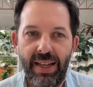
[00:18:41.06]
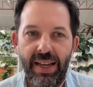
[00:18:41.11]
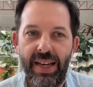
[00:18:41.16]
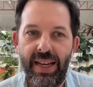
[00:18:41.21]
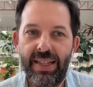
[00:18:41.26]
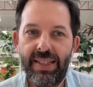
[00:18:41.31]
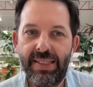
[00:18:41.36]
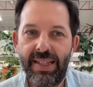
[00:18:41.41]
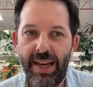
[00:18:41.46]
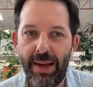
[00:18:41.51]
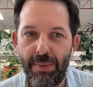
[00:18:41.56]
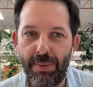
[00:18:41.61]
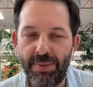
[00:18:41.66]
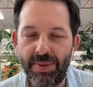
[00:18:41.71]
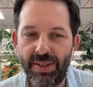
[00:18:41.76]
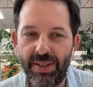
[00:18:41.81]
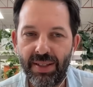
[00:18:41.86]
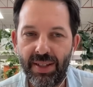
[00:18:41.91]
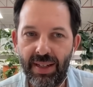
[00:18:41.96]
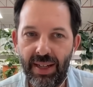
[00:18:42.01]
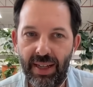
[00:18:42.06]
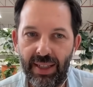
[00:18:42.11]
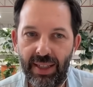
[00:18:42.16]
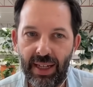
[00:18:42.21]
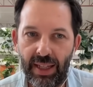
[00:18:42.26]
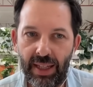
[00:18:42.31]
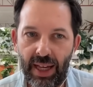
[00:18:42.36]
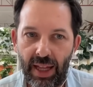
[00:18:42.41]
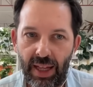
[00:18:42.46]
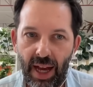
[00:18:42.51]
Except,
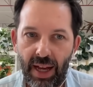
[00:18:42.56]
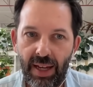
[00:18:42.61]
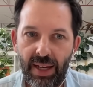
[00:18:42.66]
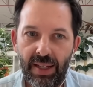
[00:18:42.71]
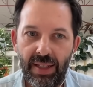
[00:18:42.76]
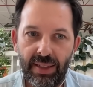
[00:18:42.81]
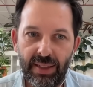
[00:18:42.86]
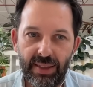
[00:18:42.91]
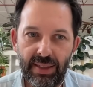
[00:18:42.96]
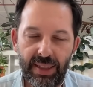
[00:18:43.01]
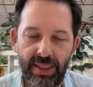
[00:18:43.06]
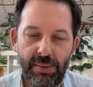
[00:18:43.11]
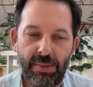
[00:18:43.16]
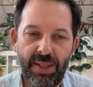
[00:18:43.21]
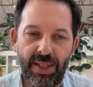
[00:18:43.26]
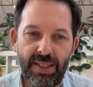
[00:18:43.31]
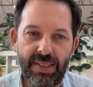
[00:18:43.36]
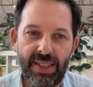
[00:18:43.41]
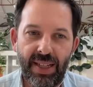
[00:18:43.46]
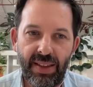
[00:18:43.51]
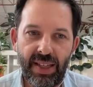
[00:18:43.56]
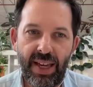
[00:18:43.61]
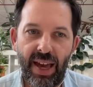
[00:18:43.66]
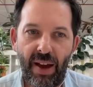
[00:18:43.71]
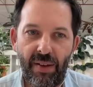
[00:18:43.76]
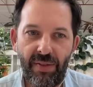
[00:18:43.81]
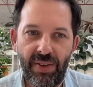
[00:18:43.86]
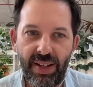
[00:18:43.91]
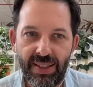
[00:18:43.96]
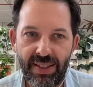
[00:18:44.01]
let me just say the
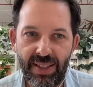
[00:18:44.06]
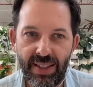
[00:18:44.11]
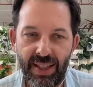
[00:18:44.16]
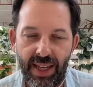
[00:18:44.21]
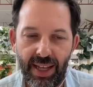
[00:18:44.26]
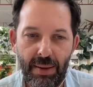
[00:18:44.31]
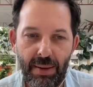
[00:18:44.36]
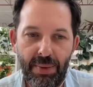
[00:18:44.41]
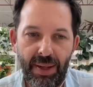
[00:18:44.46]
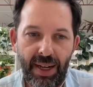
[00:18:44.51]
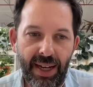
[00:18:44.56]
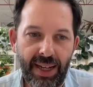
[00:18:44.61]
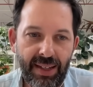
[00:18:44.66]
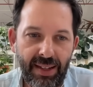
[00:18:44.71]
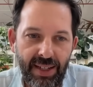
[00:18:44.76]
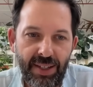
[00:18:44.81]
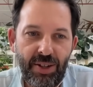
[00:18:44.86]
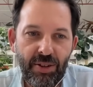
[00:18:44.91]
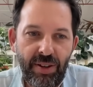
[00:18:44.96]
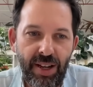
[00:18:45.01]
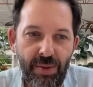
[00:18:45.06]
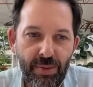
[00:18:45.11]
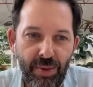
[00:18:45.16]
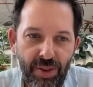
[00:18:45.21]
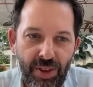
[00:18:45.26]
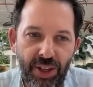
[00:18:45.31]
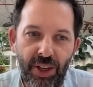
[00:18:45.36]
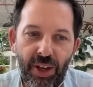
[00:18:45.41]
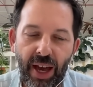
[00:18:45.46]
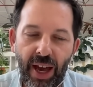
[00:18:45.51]
caveat to that. I mean, I agree
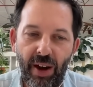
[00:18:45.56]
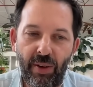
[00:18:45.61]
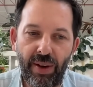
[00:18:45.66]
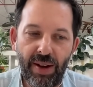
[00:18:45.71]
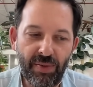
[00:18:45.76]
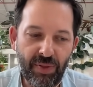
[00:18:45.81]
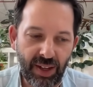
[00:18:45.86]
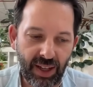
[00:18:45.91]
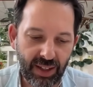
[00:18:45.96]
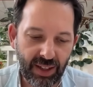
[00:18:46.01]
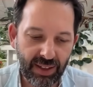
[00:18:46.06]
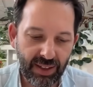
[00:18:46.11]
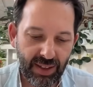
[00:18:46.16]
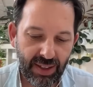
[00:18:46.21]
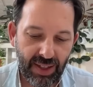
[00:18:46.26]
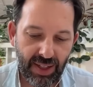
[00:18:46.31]
with you. However,